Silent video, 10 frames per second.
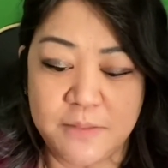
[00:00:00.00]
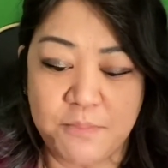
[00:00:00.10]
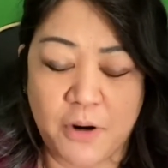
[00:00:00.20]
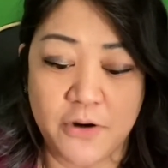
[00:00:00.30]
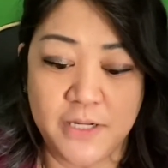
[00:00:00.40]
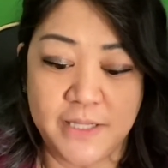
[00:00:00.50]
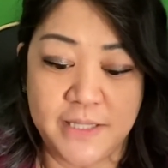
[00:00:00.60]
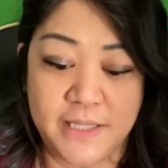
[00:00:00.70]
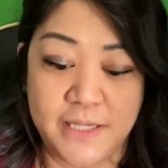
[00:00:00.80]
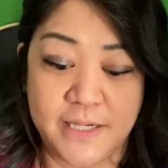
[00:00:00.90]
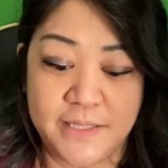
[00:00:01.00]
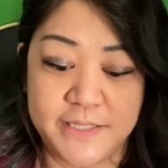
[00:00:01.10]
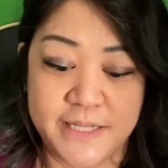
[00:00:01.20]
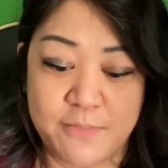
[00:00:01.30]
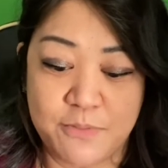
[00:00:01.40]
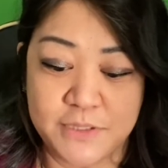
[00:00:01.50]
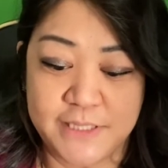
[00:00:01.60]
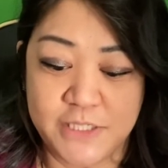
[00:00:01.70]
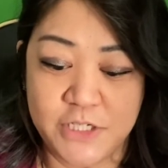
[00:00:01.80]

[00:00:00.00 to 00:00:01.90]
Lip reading: part in the tape where it says,